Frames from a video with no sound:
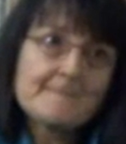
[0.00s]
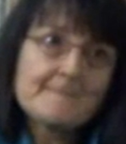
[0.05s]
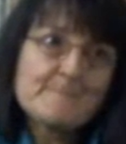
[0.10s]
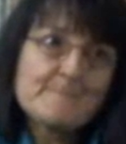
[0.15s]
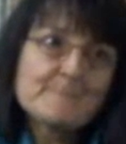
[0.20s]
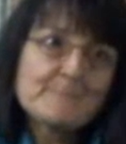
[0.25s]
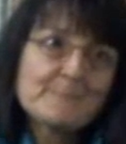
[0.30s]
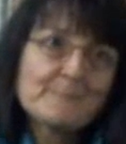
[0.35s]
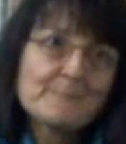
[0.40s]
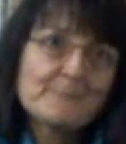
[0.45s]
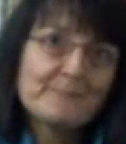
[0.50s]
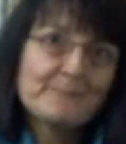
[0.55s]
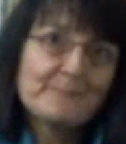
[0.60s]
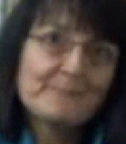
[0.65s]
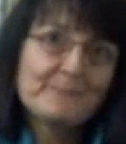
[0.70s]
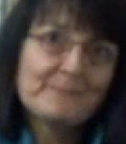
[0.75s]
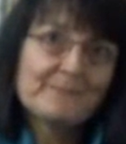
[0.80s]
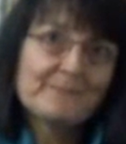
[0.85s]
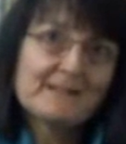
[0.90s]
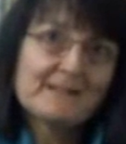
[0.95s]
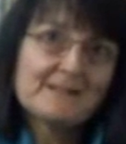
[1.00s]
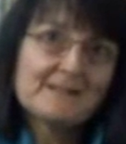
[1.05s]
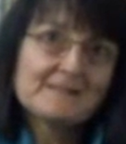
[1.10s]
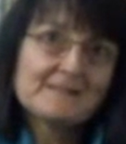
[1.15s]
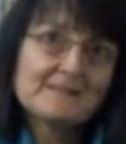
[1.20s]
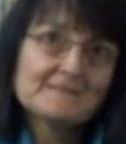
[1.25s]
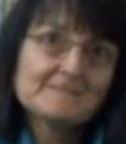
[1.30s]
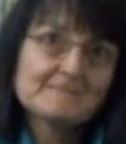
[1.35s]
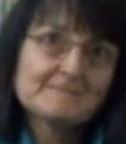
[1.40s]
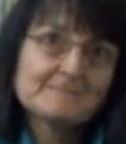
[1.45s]
Yeah, so this was a
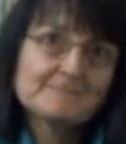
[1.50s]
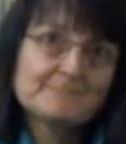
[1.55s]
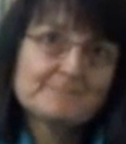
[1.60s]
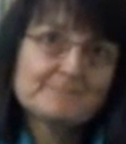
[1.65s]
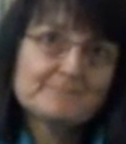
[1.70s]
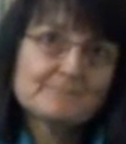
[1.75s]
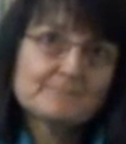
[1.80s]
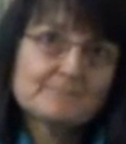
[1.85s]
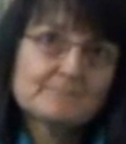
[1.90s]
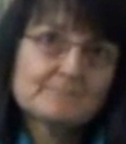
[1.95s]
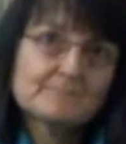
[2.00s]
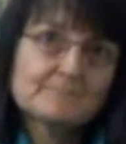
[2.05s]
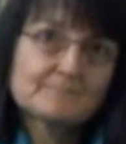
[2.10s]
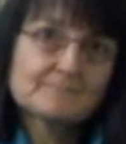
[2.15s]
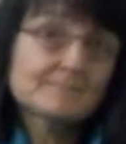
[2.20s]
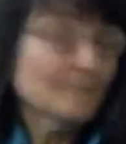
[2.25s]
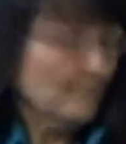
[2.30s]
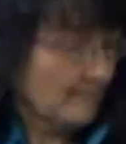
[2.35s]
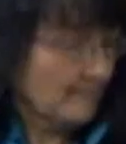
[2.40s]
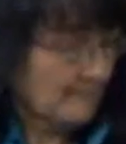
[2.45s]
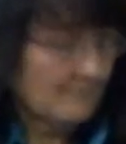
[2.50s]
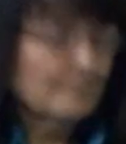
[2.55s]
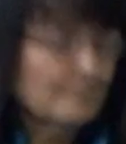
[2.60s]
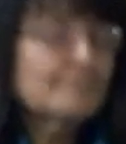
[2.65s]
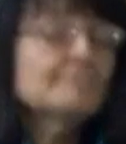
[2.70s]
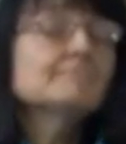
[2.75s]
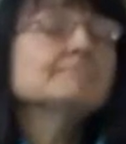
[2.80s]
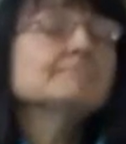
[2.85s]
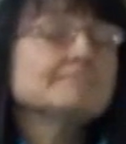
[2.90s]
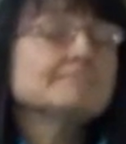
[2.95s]
huge success.
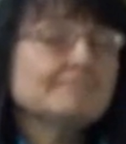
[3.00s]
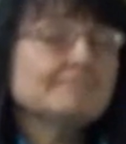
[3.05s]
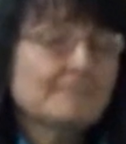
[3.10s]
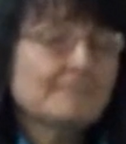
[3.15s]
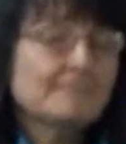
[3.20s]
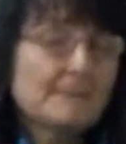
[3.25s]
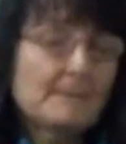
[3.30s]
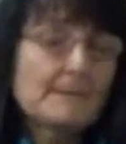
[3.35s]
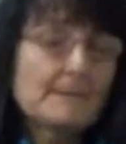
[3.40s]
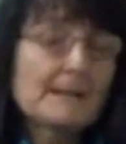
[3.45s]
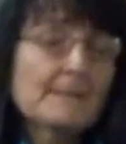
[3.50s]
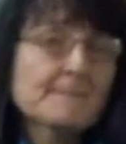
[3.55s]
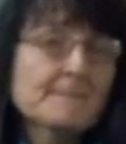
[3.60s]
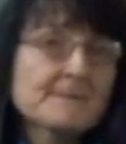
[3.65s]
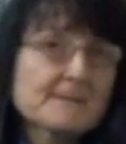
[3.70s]
The 3-day